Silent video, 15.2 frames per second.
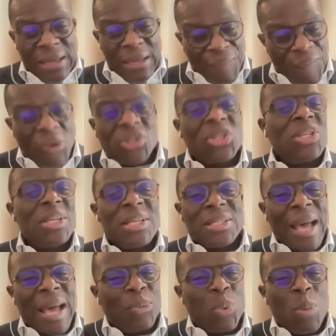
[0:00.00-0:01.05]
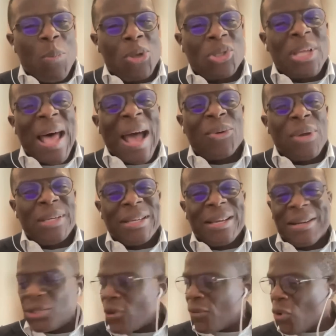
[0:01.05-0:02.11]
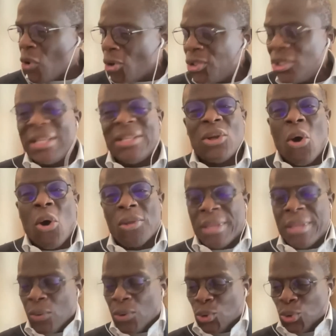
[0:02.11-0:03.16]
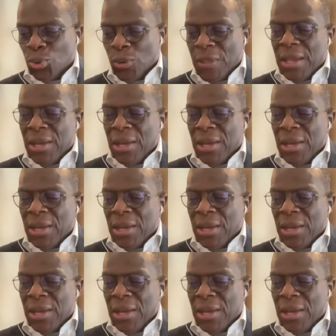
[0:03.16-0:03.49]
The first thing is that we must acknowledge the grace of God in all that we do.